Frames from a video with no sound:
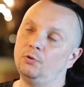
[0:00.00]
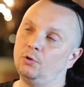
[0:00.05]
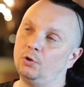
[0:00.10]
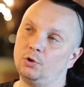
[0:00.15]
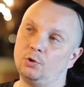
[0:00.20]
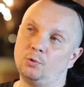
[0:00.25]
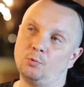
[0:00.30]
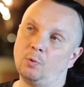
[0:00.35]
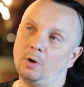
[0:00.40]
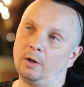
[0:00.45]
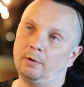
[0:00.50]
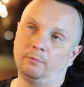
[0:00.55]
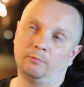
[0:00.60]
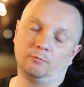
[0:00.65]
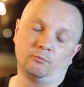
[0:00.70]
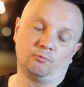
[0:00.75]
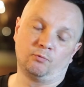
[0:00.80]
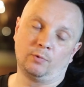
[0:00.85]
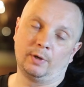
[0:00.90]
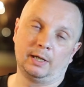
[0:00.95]
that you won't
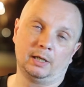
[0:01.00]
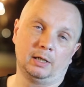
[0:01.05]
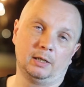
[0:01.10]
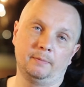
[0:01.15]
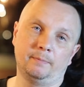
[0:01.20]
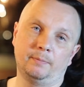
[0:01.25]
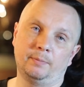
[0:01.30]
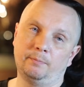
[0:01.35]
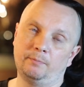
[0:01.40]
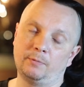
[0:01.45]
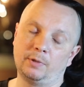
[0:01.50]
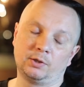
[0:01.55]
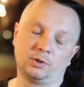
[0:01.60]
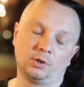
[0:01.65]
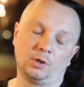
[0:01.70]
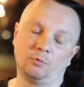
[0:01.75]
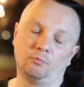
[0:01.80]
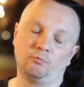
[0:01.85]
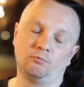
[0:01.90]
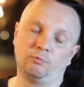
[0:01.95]
really,
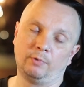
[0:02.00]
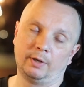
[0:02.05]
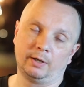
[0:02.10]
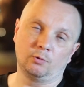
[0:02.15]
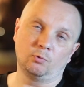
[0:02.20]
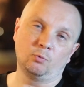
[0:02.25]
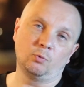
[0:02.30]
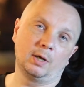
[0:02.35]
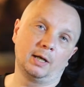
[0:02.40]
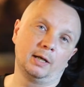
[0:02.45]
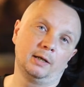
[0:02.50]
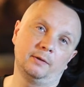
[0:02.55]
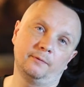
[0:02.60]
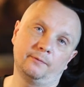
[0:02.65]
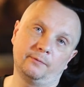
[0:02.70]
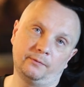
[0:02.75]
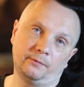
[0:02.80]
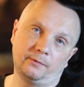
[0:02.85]
there's no real way